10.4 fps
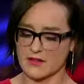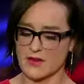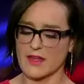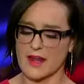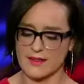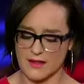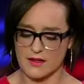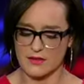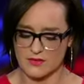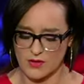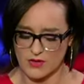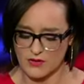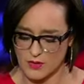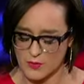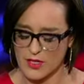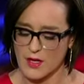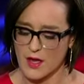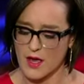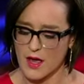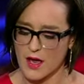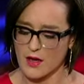care of that. I think Director Comey
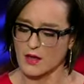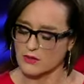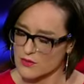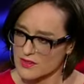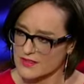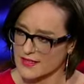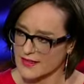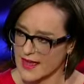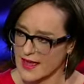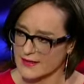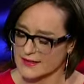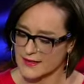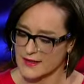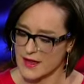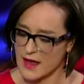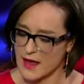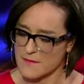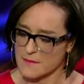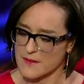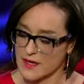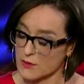uh, alluded to that.
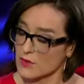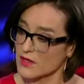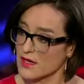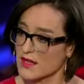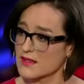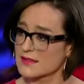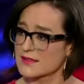Um, the other one is